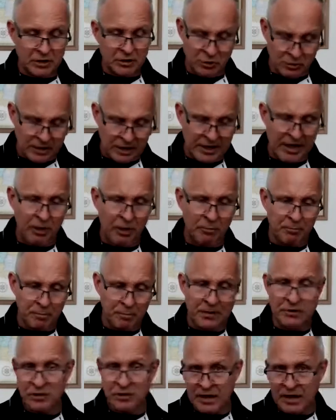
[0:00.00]
you can help,
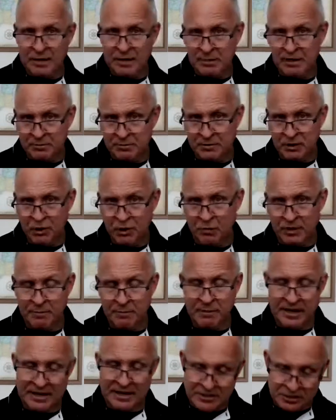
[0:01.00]
but you got to be able to know
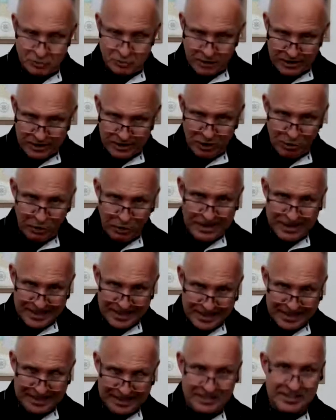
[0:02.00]
them. And this is why knowing
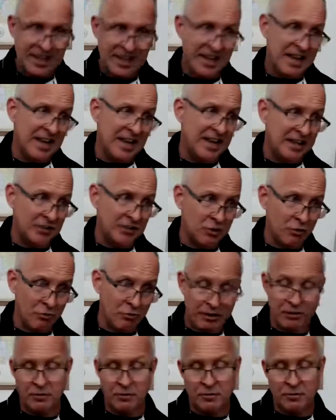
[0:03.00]
this is
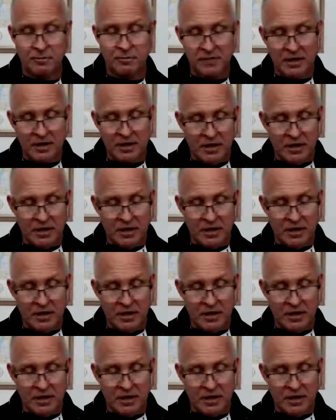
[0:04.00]
critical.